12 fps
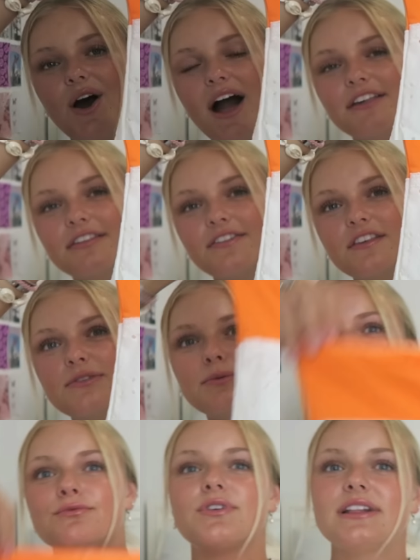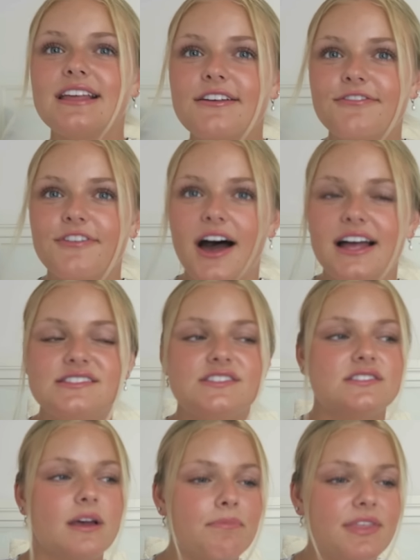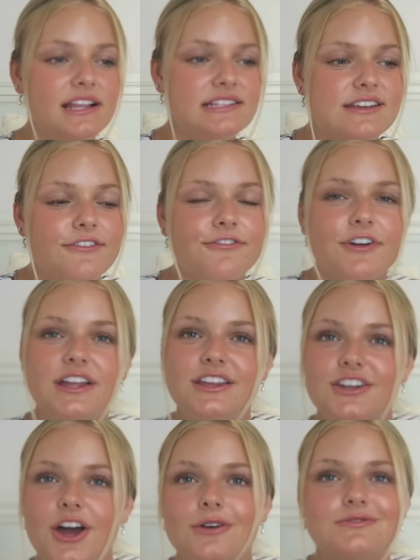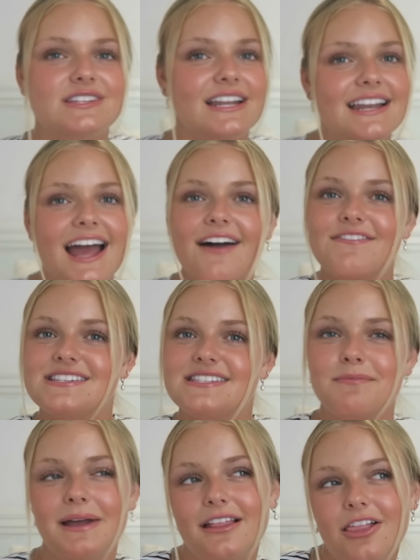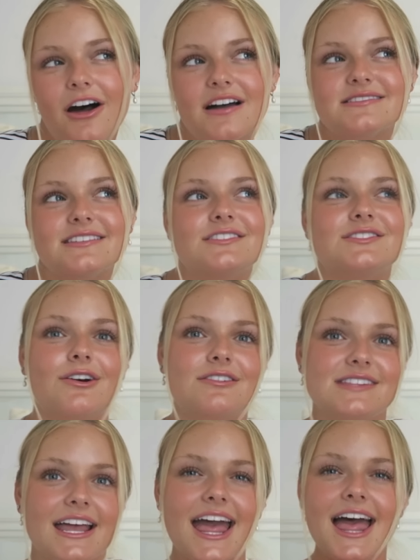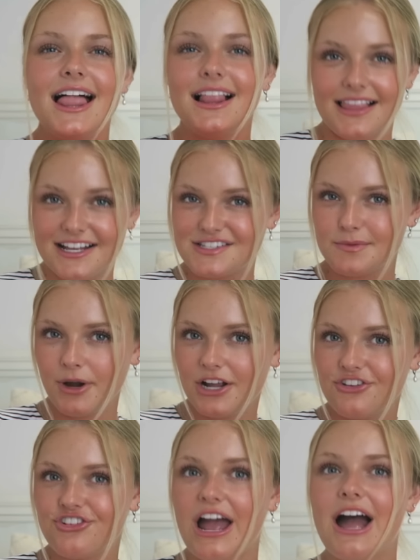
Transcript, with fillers: know, I thought this was really fun. Something different, you know, didn't have this in my closet. So I was like, let's branch